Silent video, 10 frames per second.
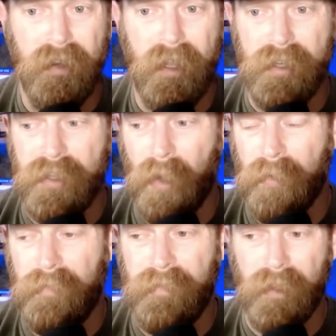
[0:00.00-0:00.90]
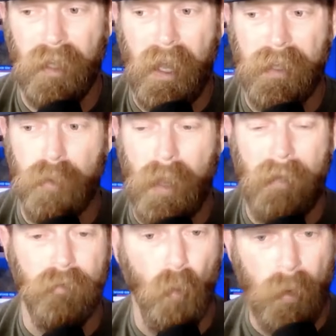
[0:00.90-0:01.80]
and don't feel like you
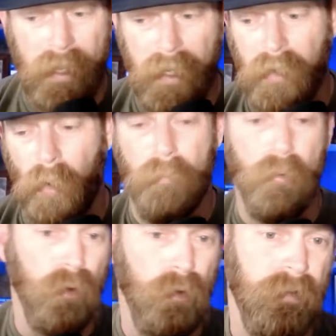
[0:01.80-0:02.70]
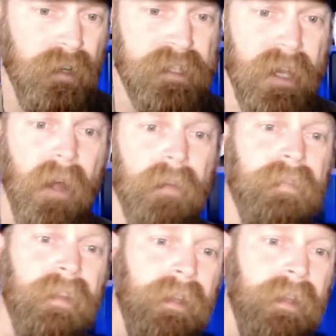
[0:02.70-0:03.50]
have to win or prove yourself,